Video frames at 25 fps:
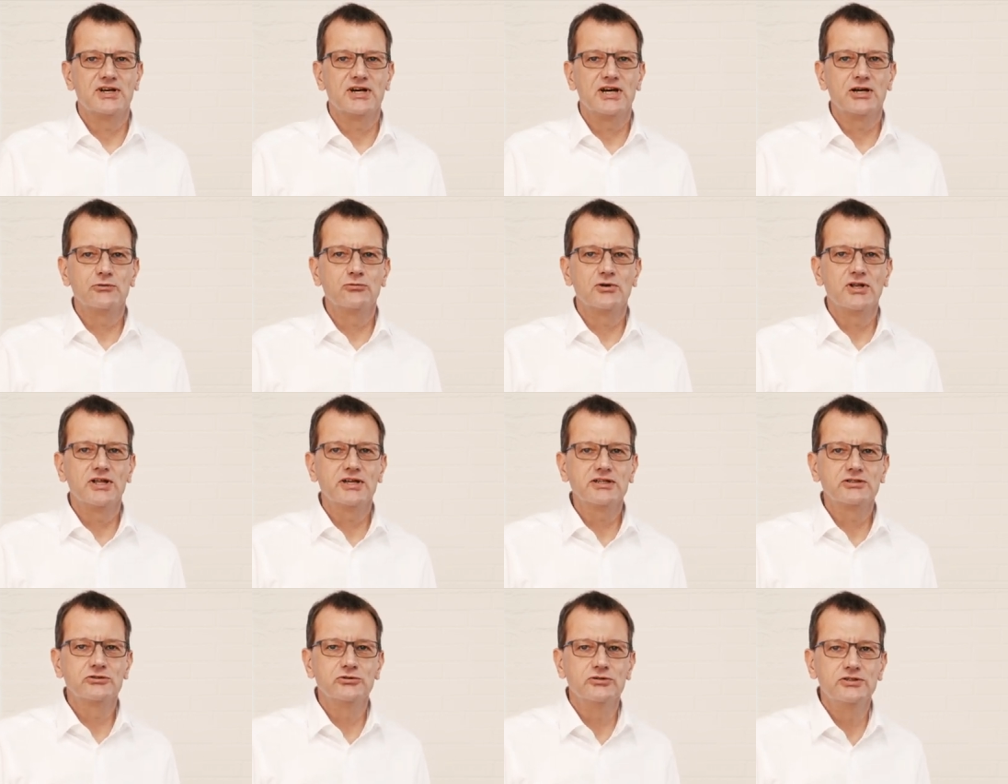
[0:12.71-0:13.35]
I would
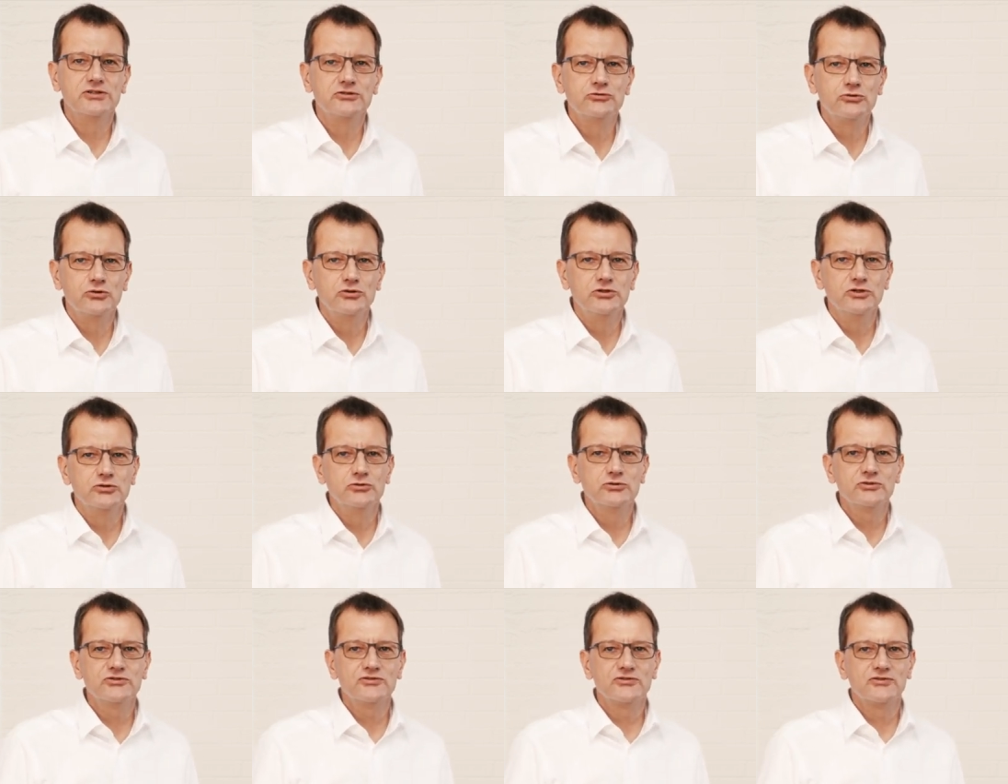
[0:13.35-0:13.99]
like to
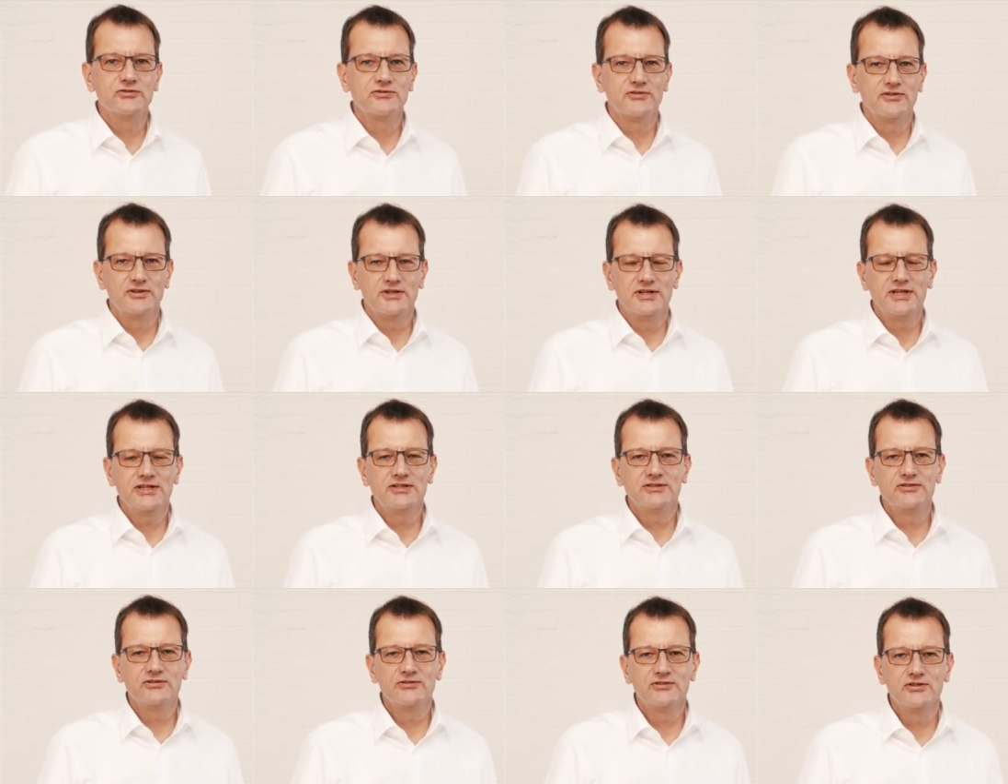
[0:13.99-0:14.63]
introduce the
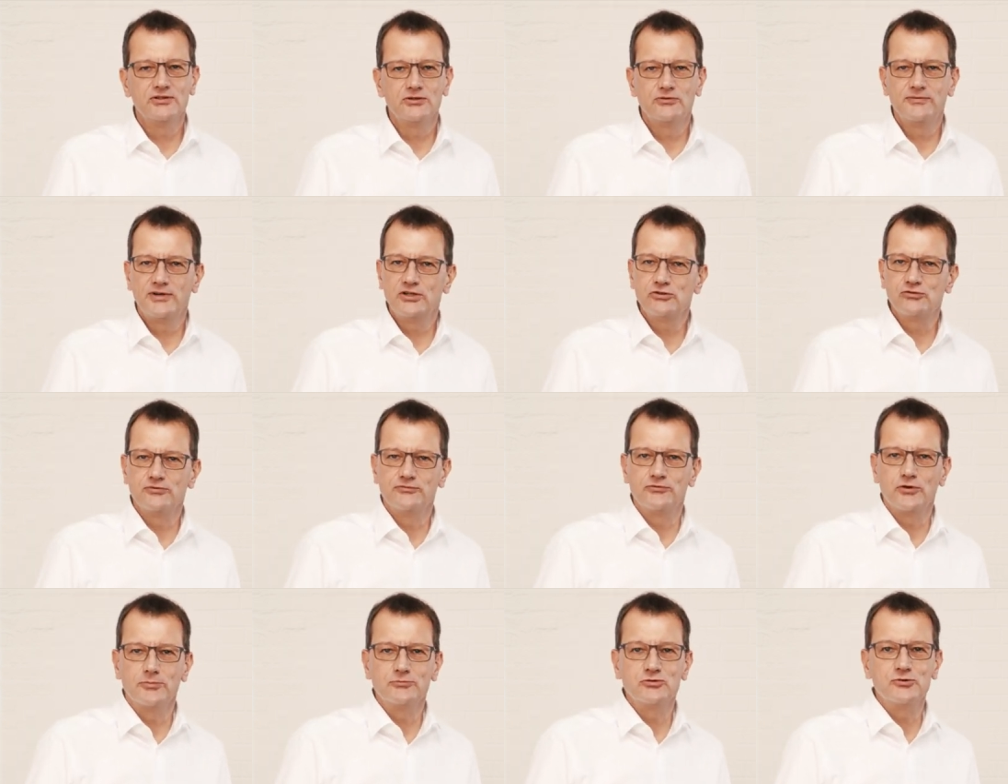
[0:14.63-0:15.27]
latest
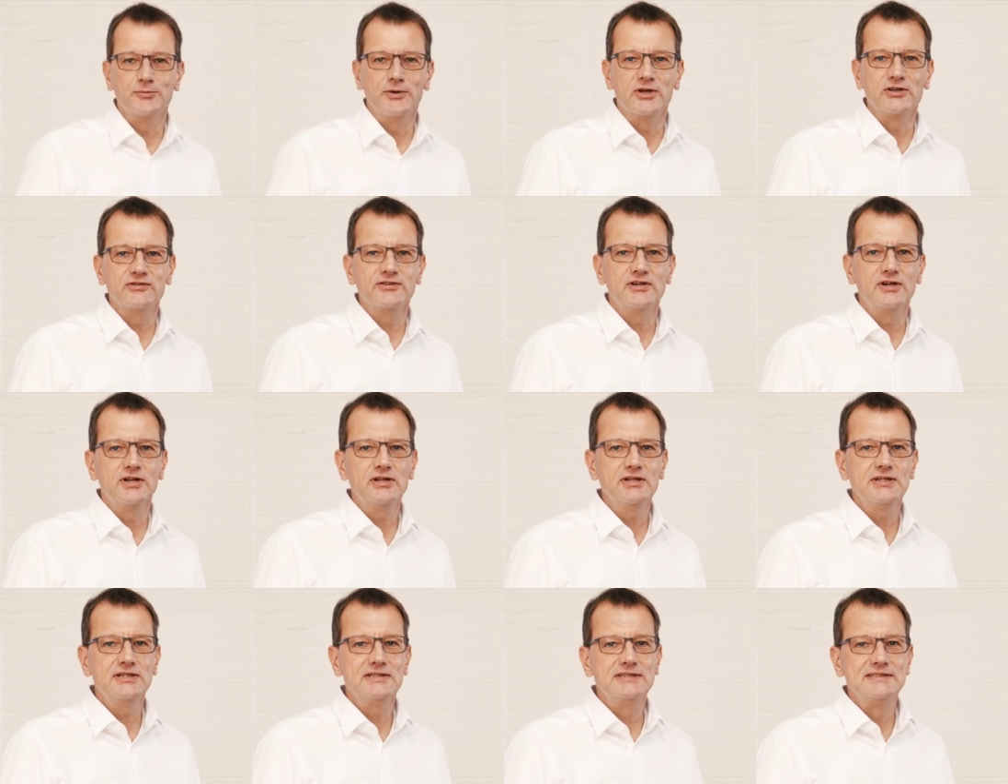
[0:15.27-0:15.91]
innovation from
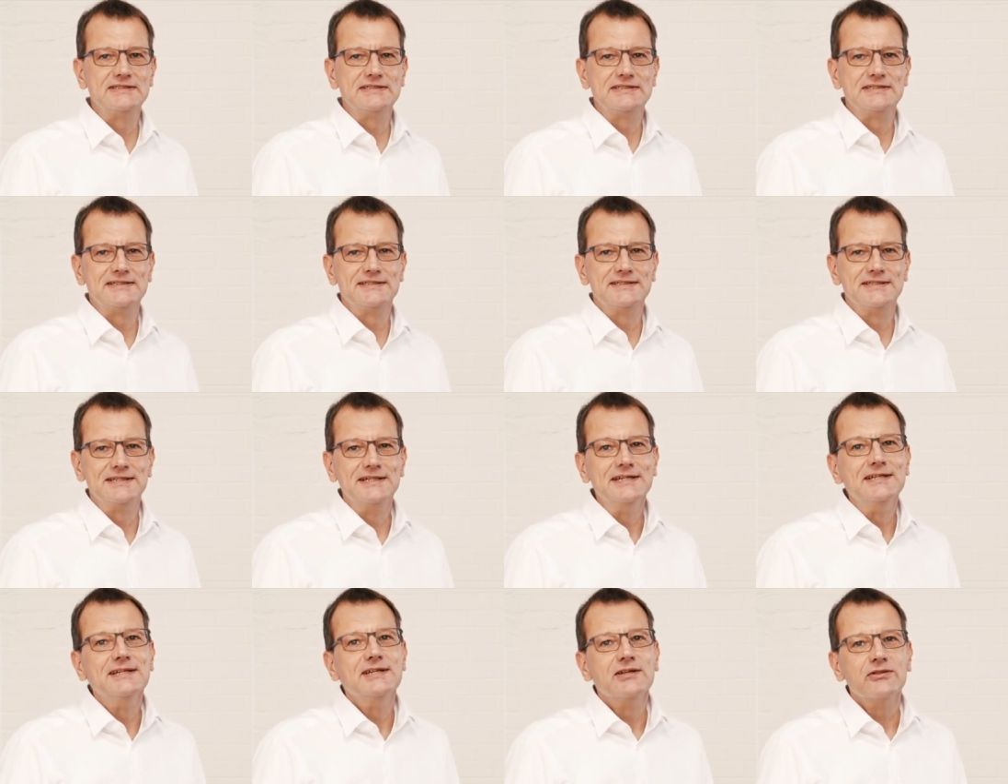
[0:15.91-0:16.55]
Schmersal,
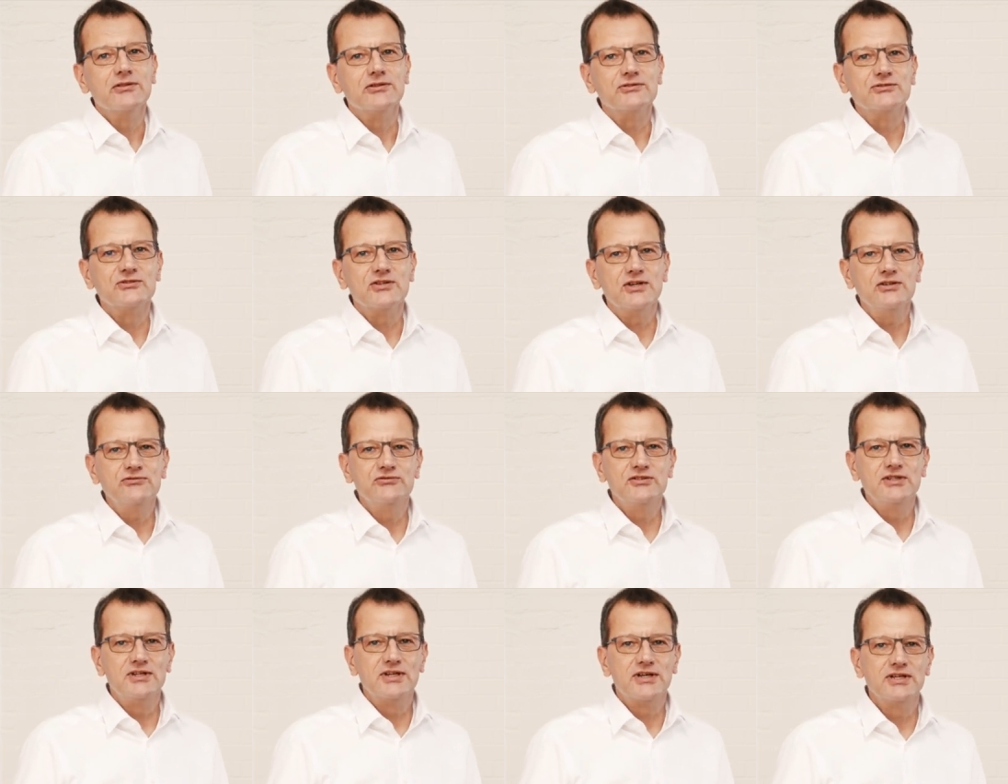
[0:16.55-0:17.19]
the
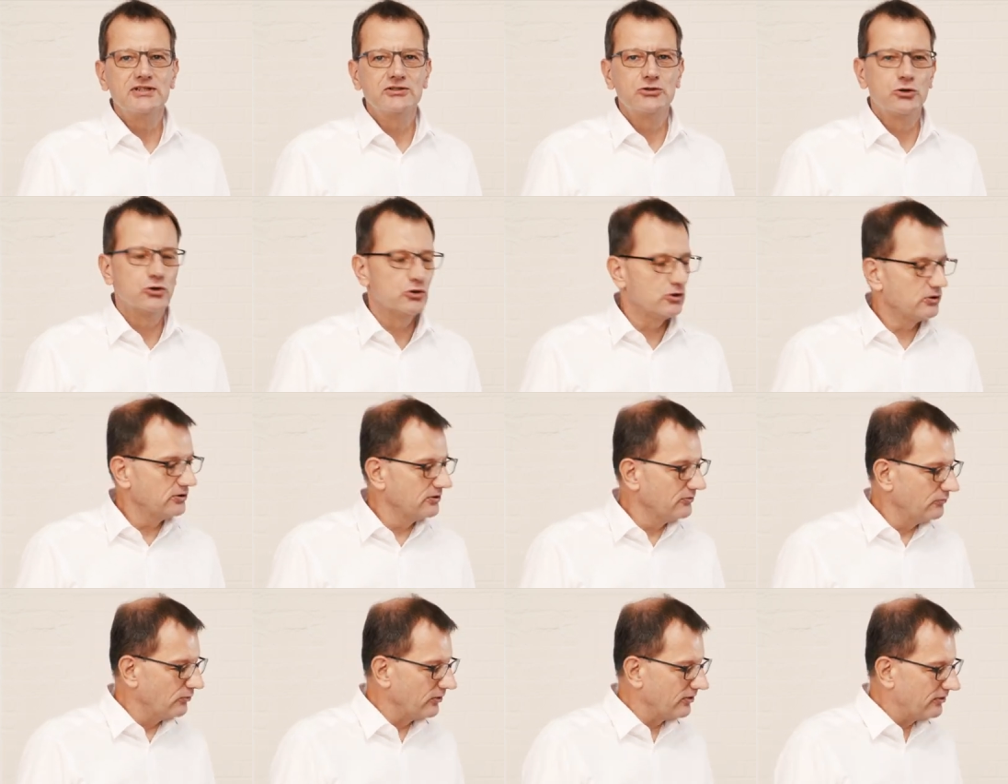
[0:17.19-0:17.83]
safety light
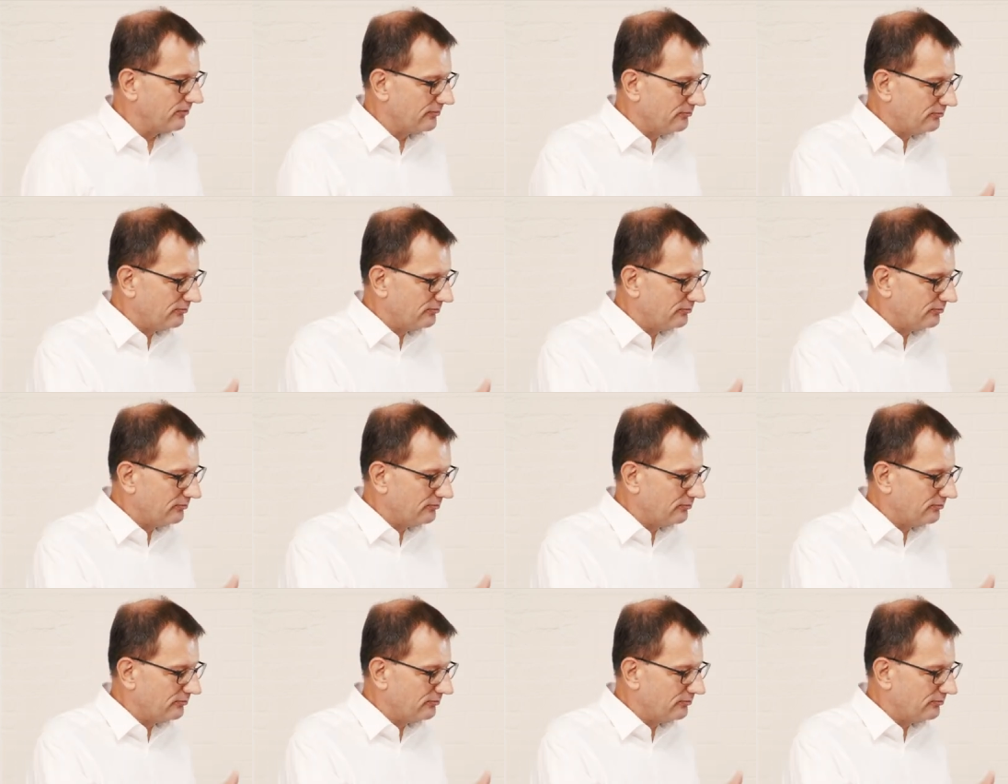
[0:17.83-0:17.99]
curtain with